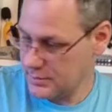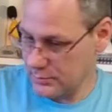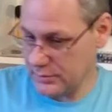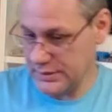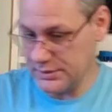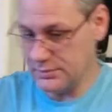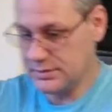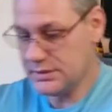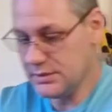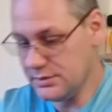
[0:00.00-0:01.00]
What I do
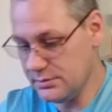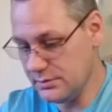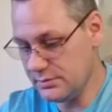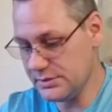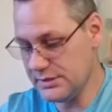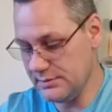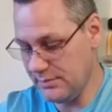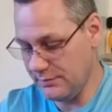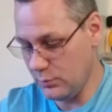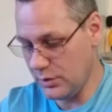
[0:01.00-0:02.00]
need to do though is get
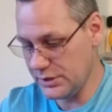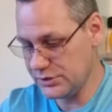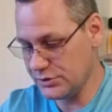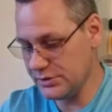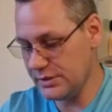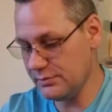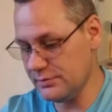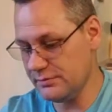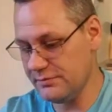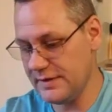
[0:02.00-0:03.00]
my washers out
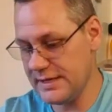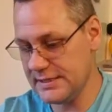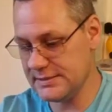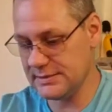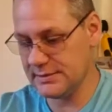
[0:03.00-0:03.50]
real fast.